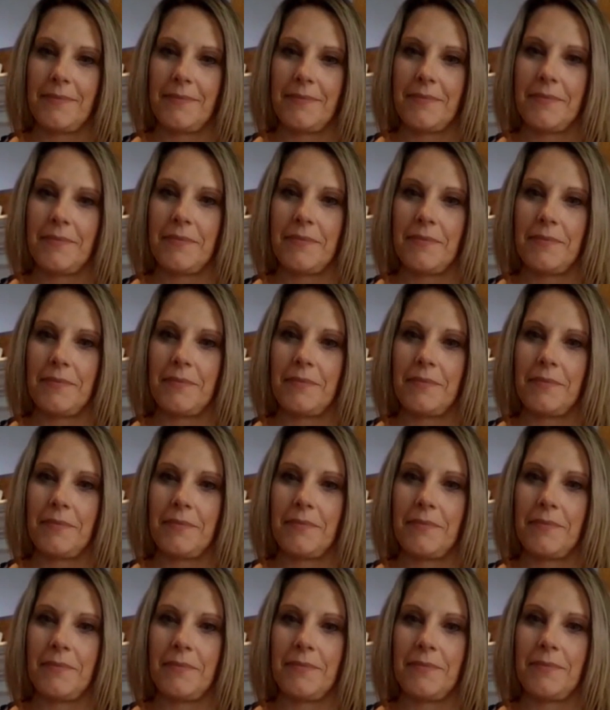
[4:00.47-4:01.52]

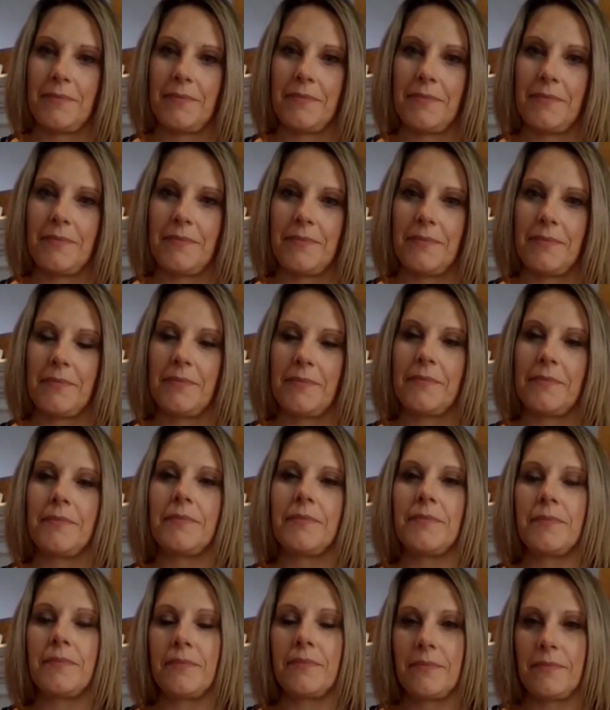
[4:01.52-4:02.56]

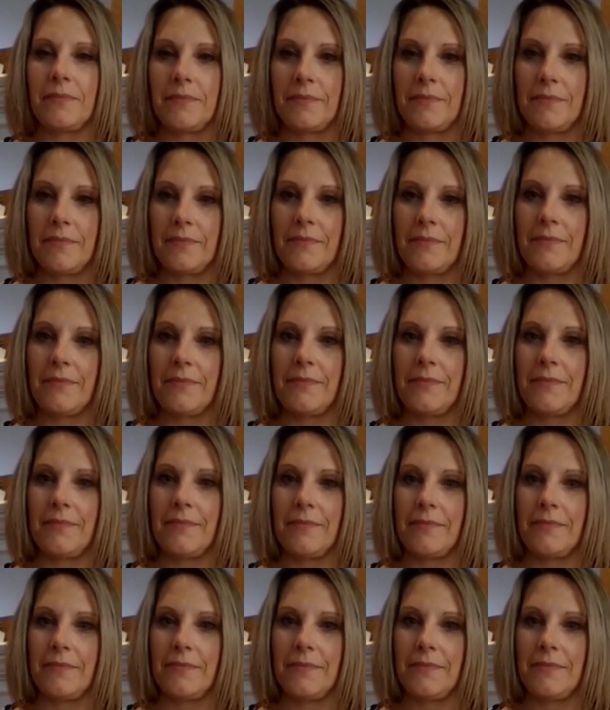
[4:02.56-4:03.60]

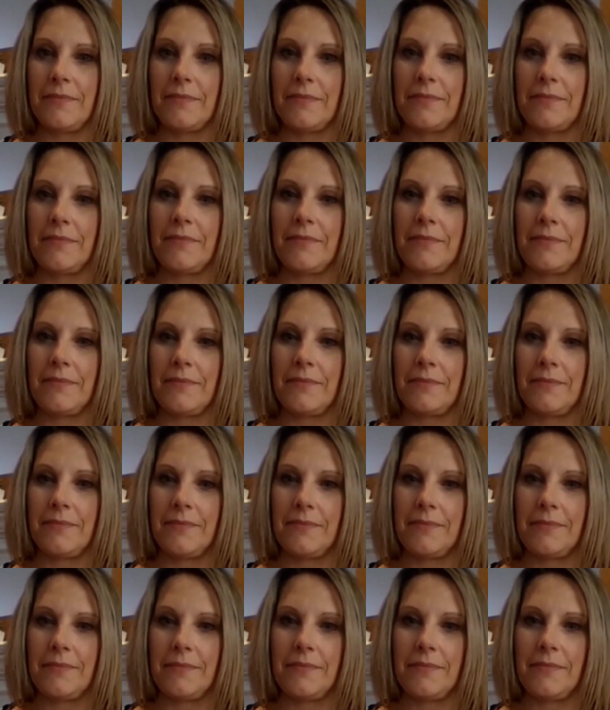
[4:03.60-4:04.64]

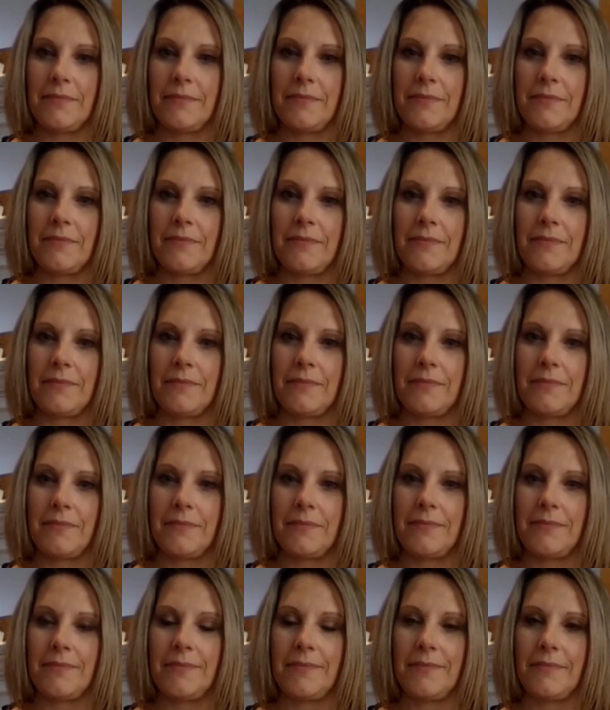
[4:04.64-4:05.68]

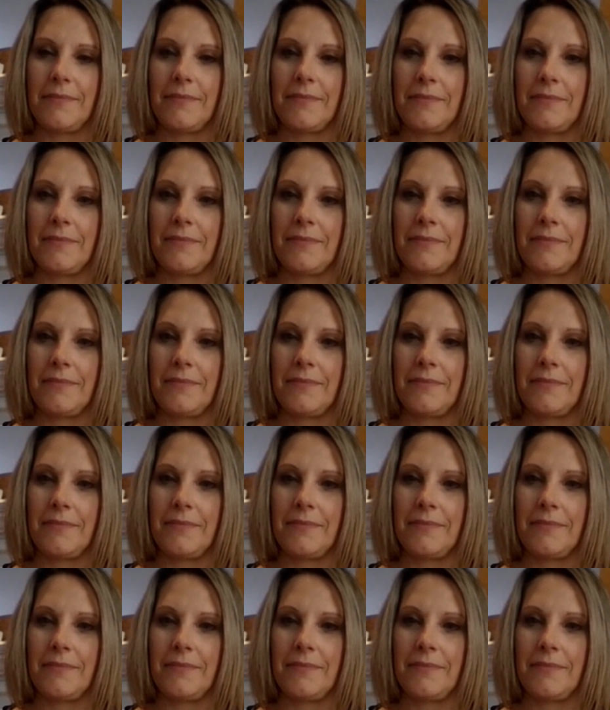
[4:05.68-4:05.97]
[no speech]